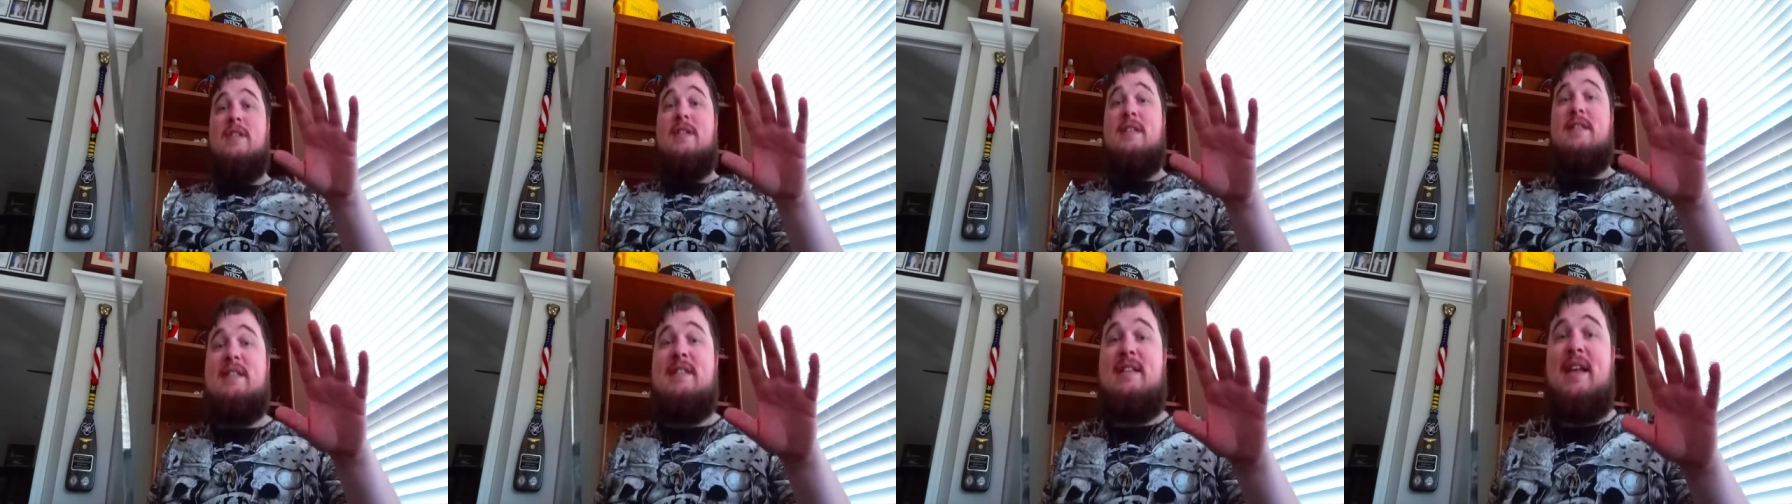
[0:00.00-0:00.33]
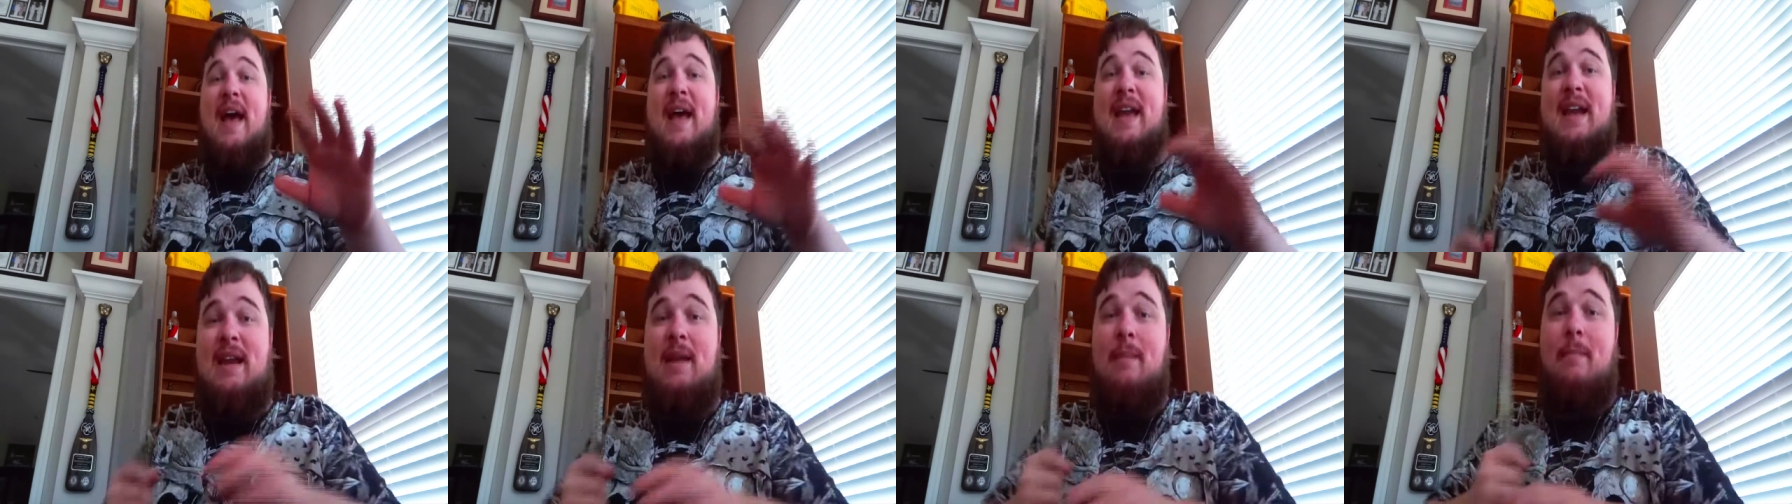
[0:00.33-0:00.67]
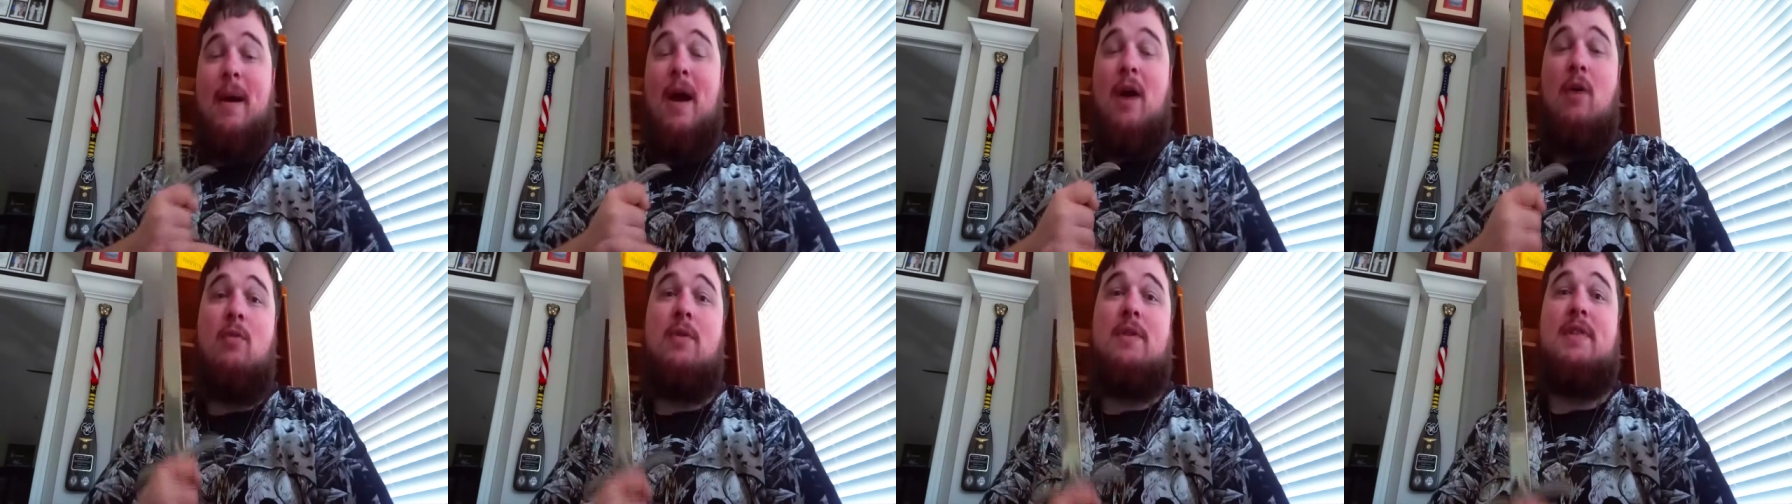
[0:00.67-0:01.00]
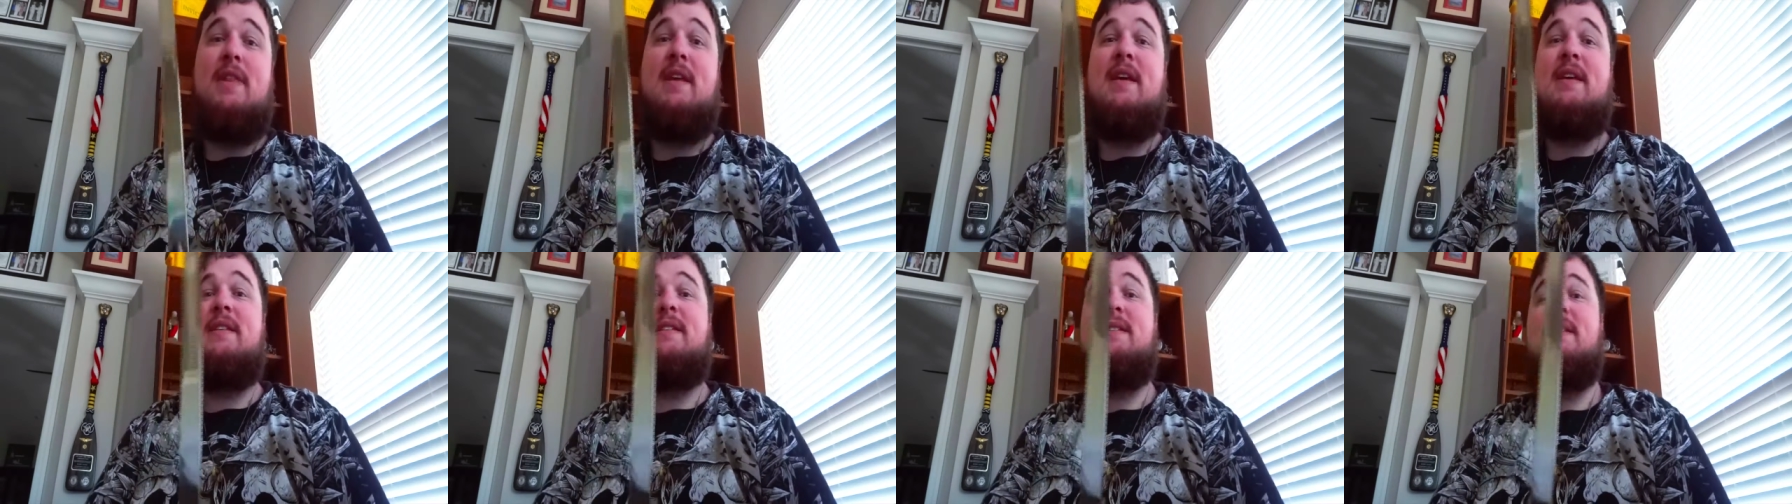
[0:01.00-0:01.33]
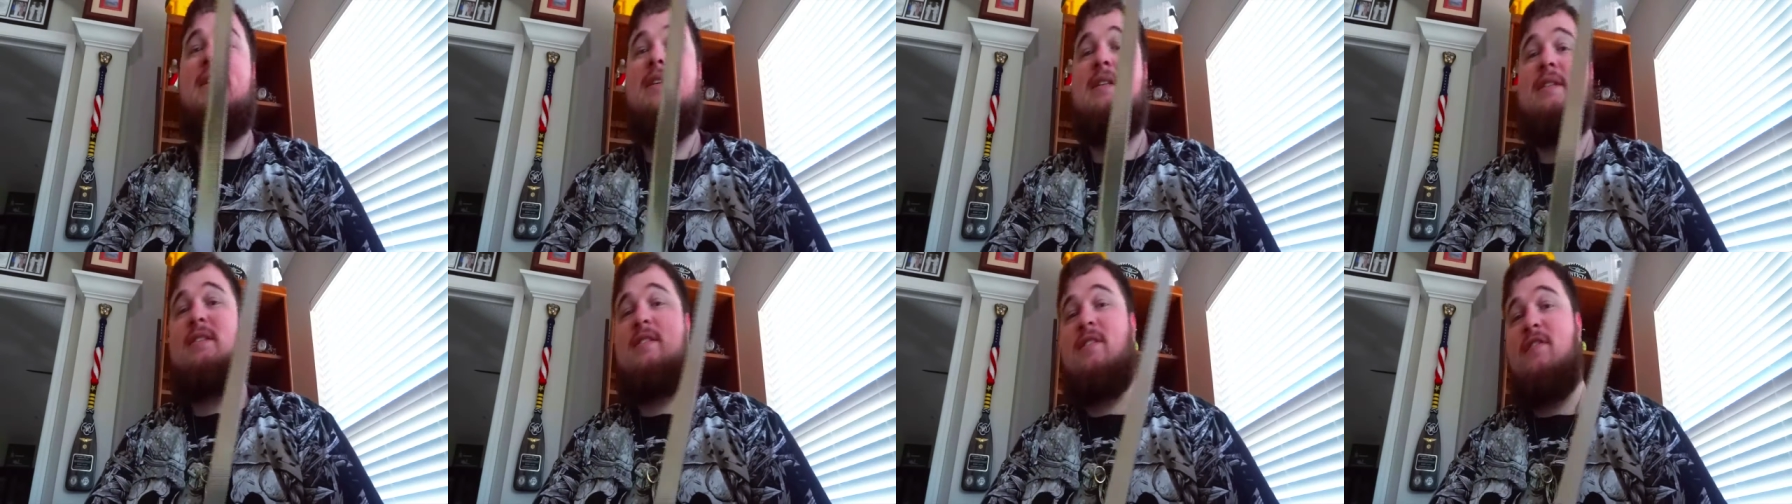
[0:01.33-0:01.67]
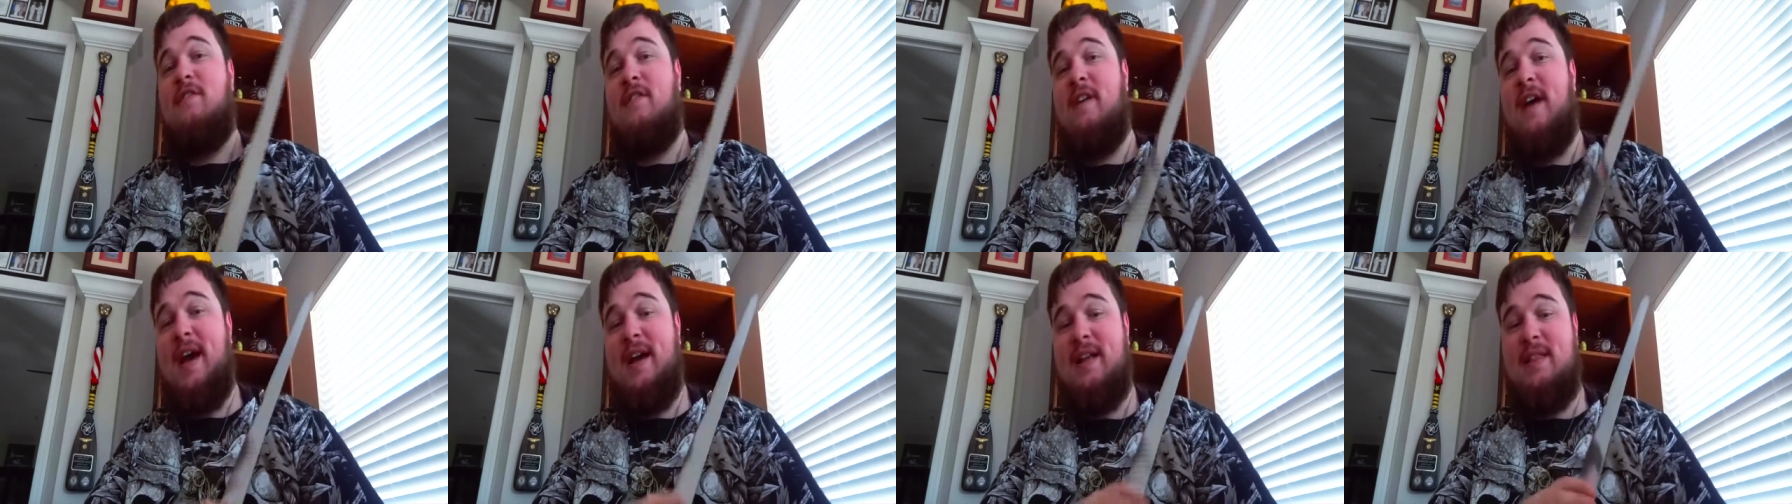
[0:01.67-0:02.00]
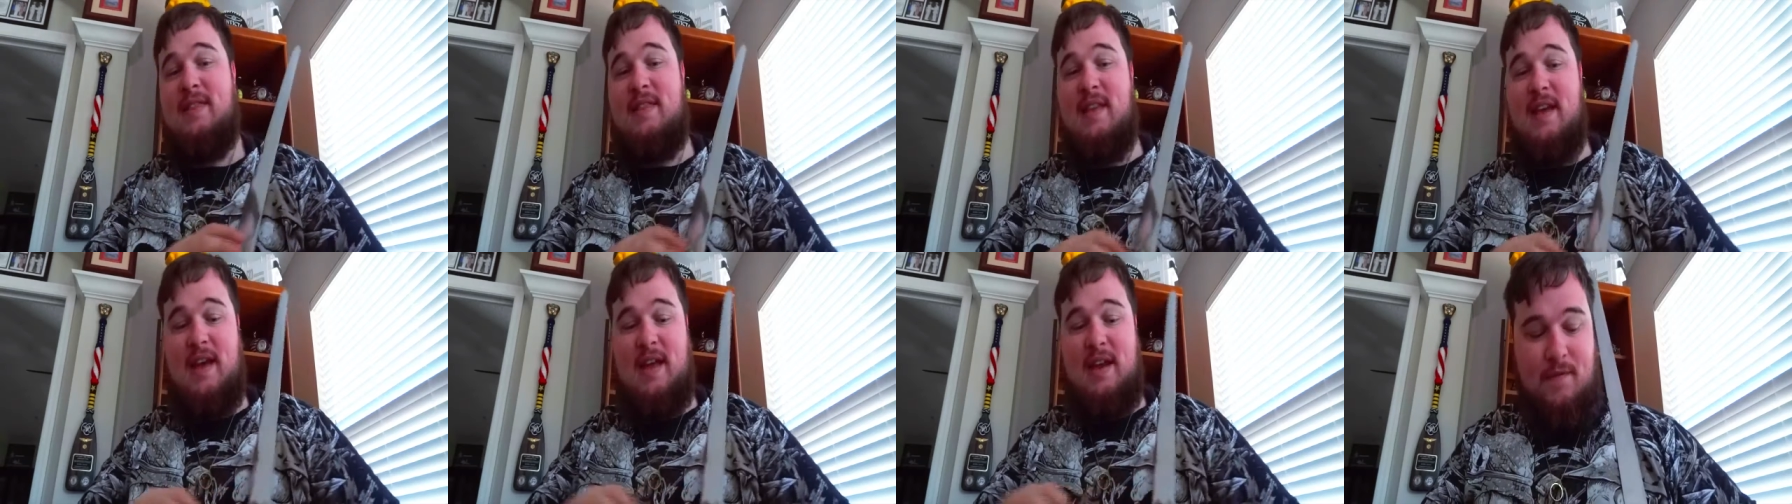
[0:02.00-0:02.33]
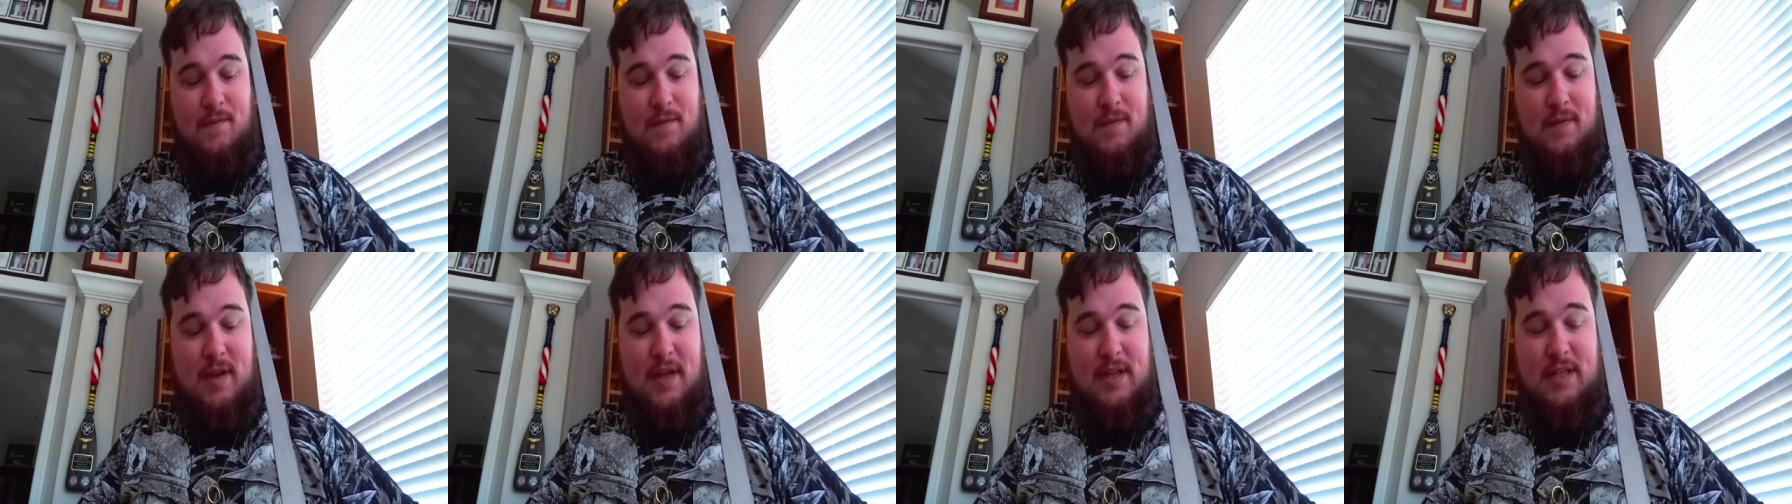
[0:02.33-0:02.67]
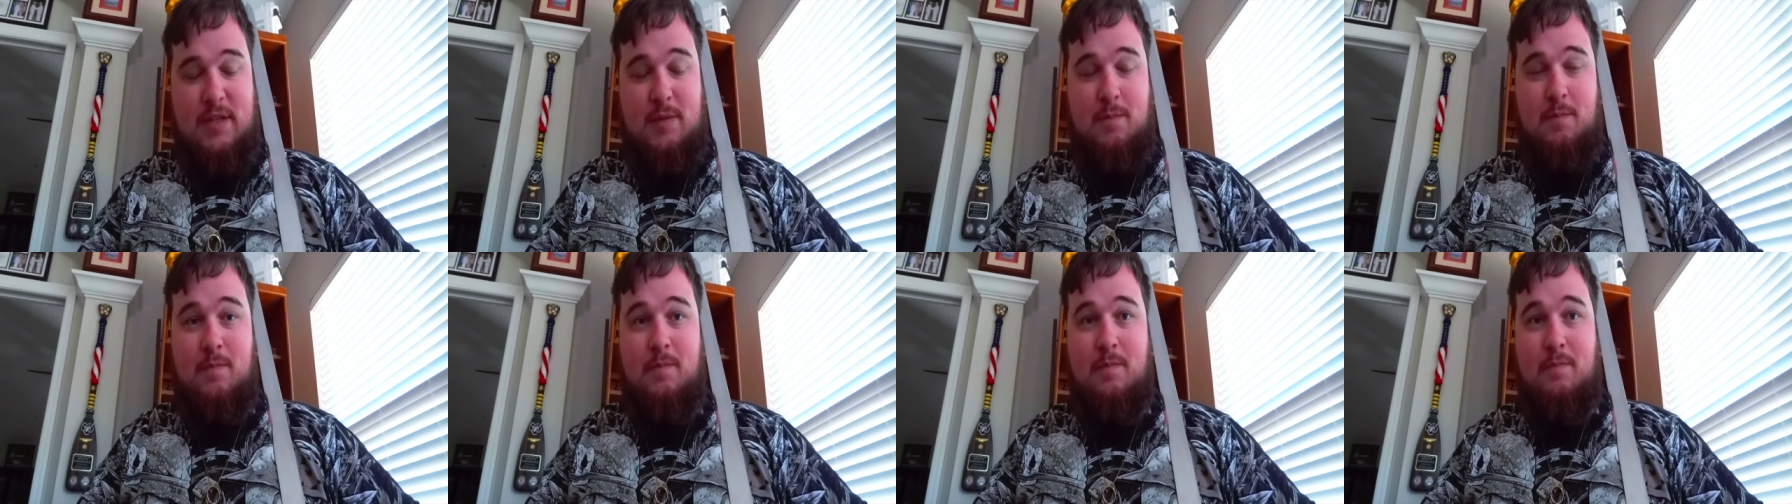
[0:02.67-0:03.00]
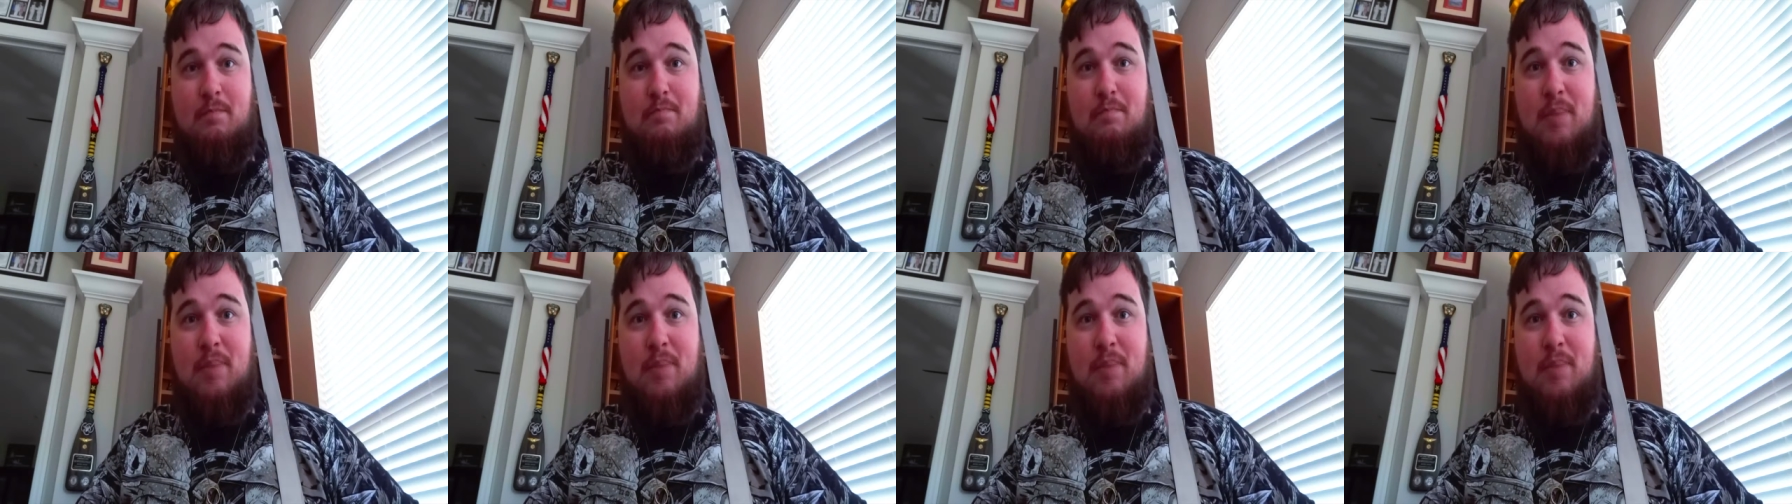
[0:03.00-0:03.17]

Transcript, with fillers: excited about with this is the fact that it's